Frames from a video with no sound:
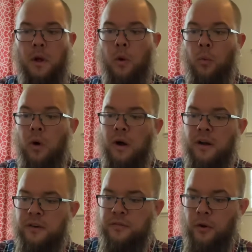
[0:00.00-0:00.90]

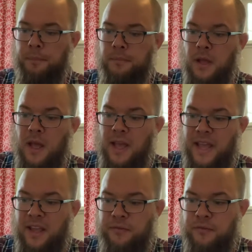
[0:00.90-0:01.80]
Wonderful.
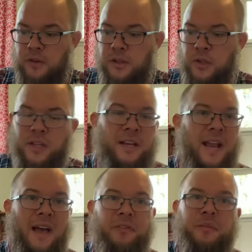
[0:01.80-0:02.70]
If you didn't
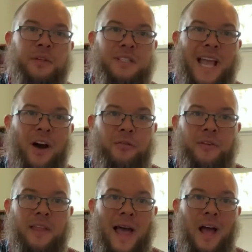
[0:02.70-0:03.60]
have your music out
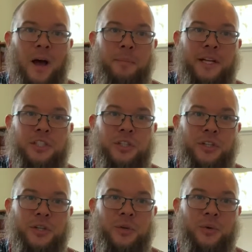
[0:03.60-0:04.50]
for that, make sure
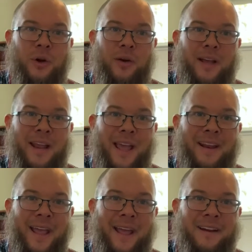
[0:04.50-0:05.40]
you go ahead
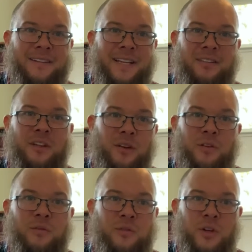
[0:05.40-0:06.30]
and get
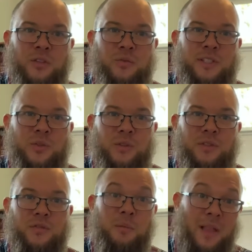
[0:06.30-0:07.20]
those
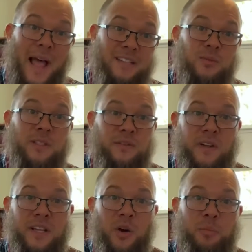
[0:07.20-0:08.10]
resources from last week's
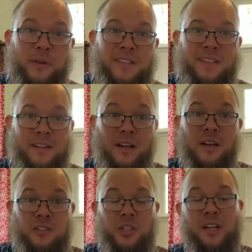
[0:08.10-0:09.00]
video printed
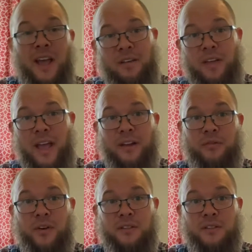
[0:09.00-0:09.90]
so you can have that in
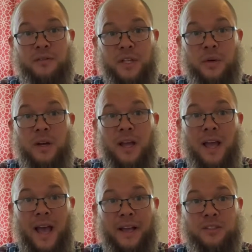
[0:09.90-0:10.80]
front of you
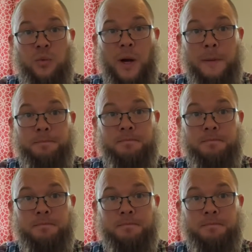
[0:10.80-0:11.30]
as well.